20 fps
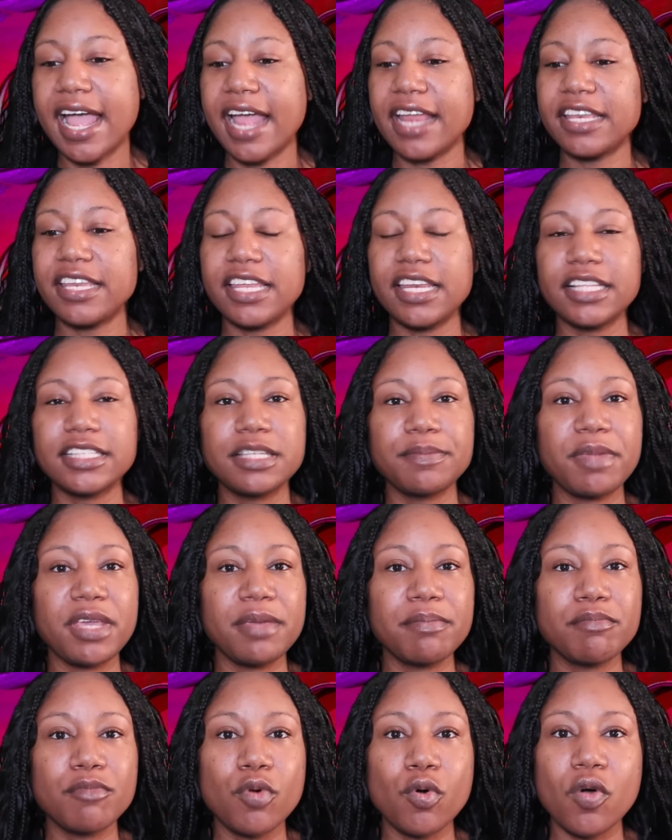I need it to
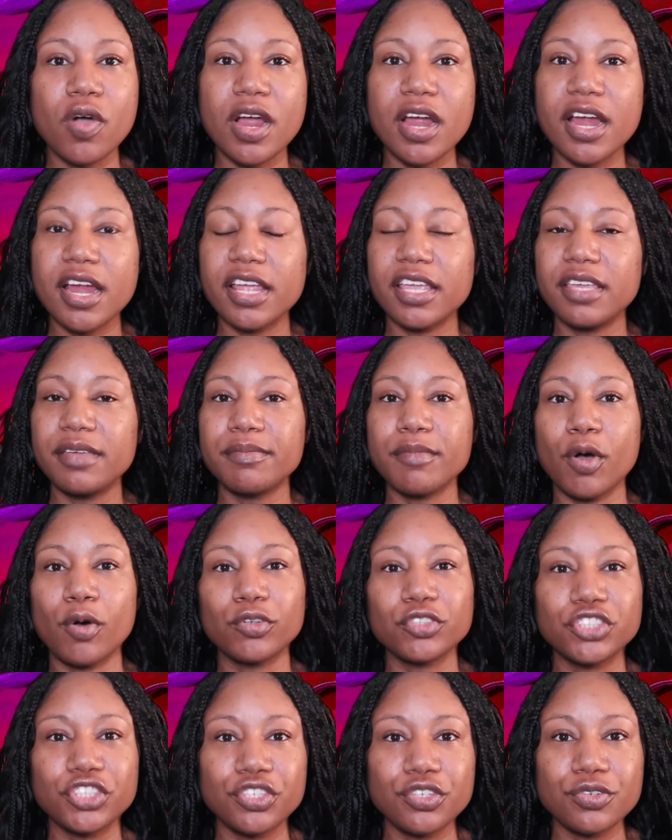be more
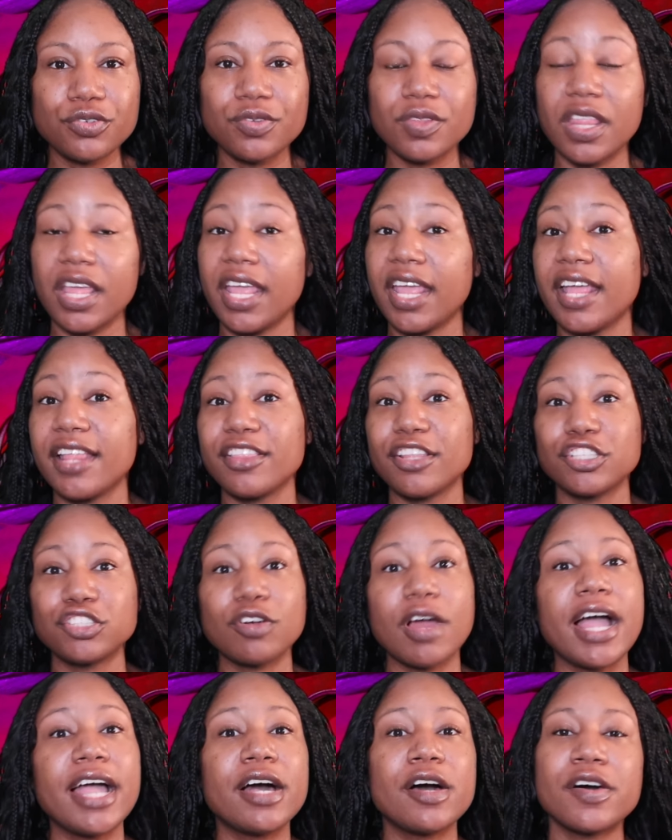emotional than the
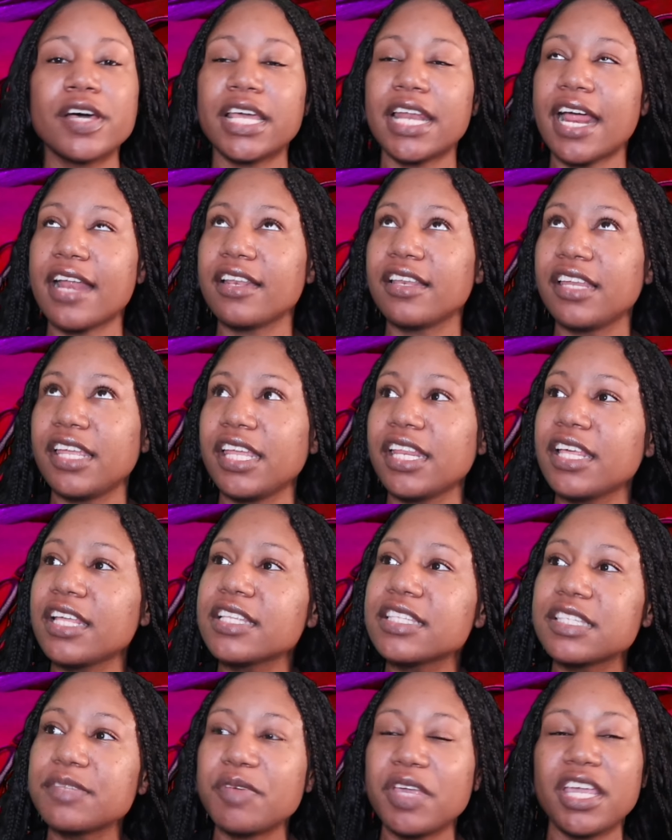trial, and I need
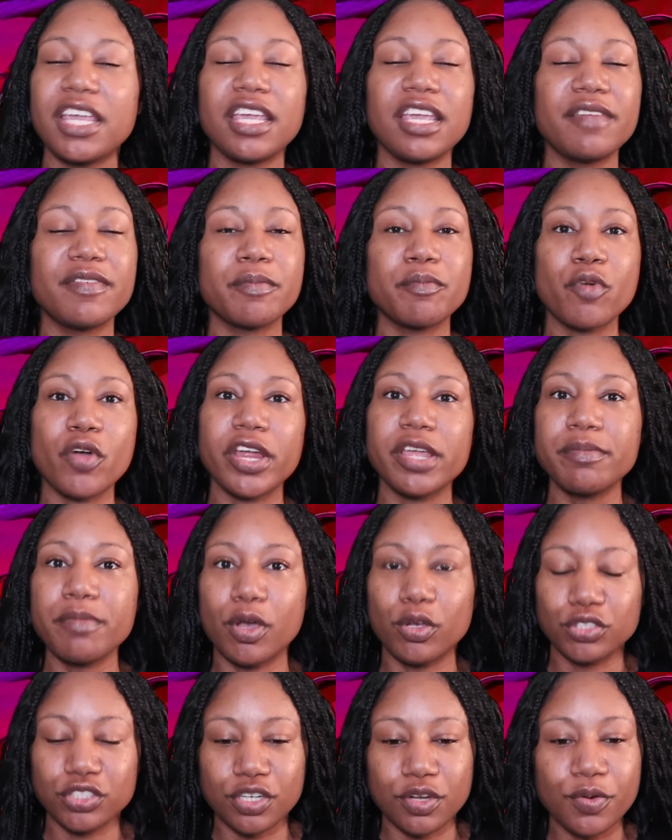it to be even more
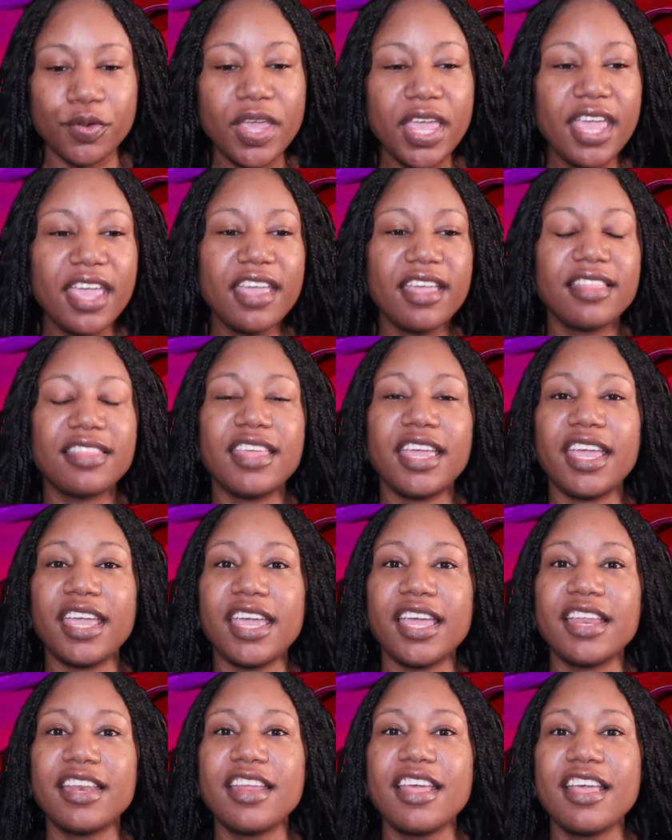emotional
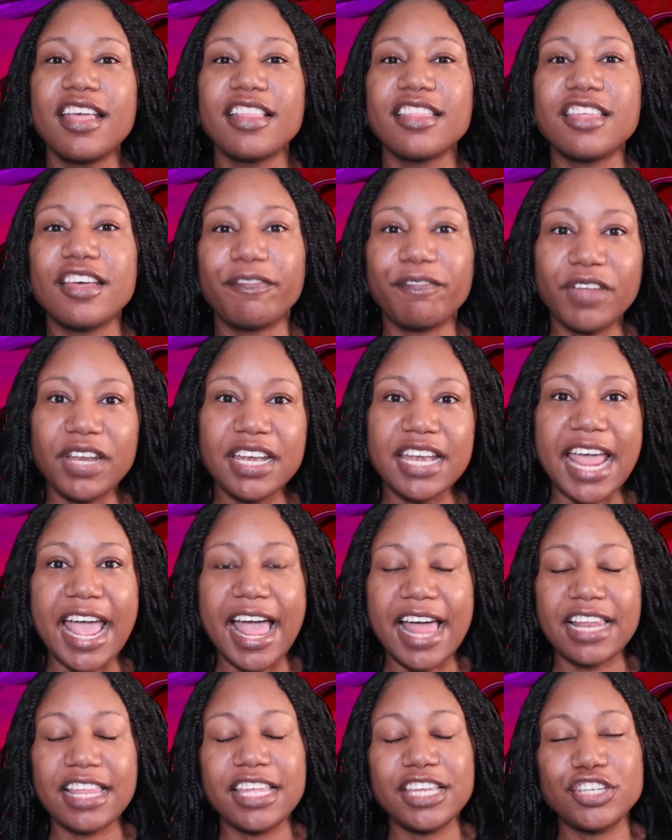than the
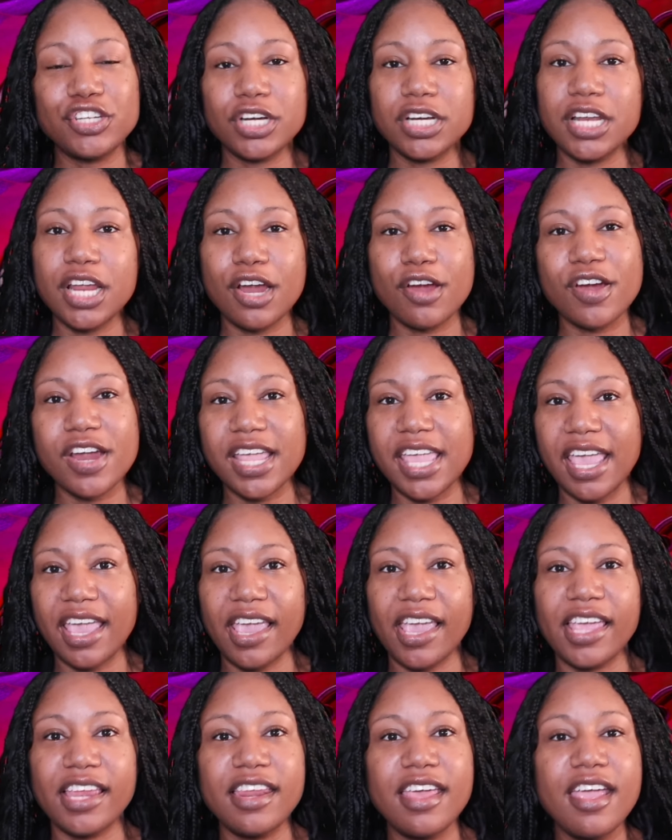finale during the
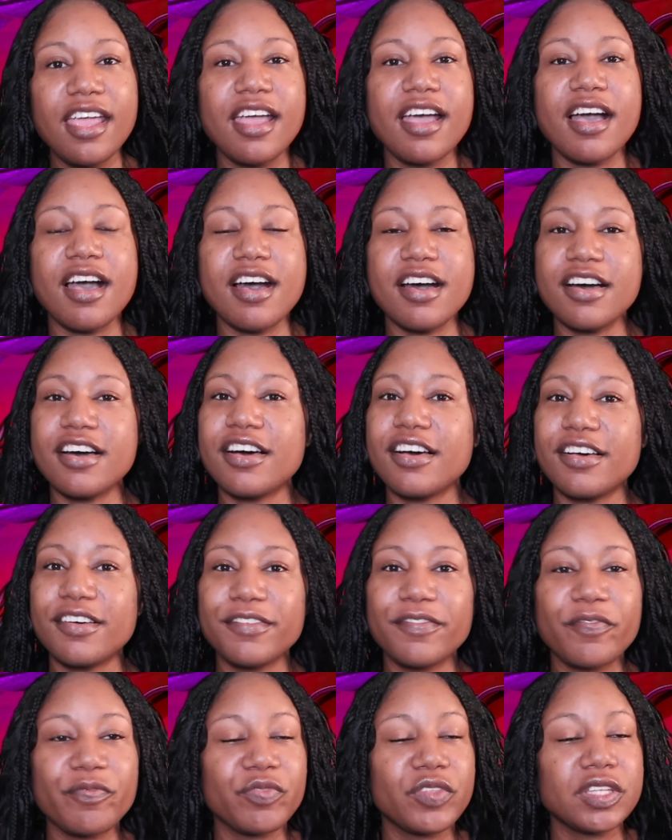hurricane
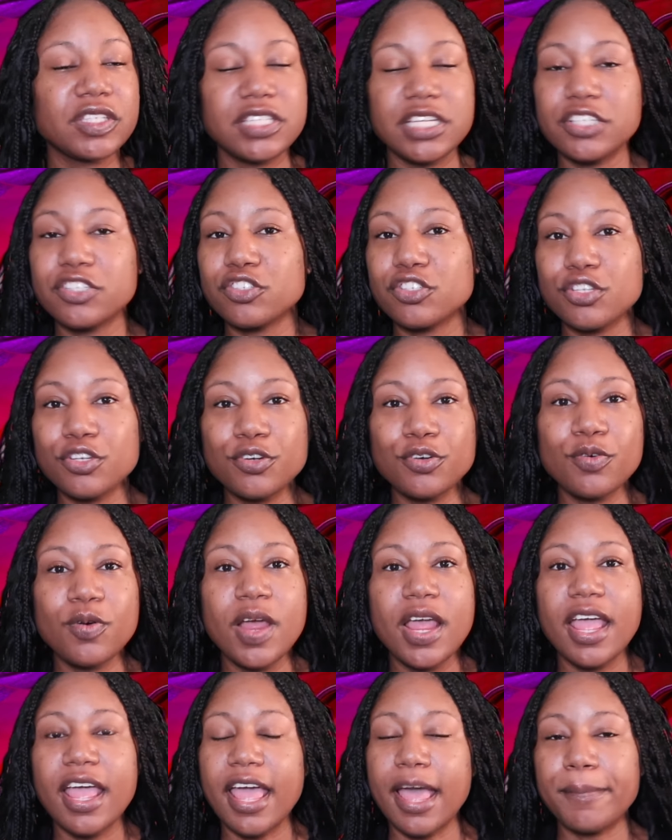of season
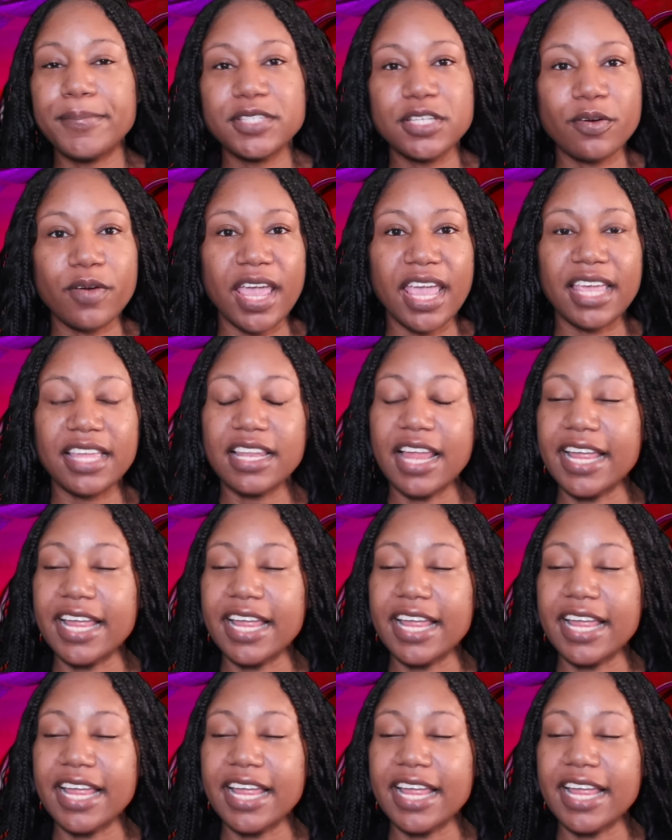2 episode 8.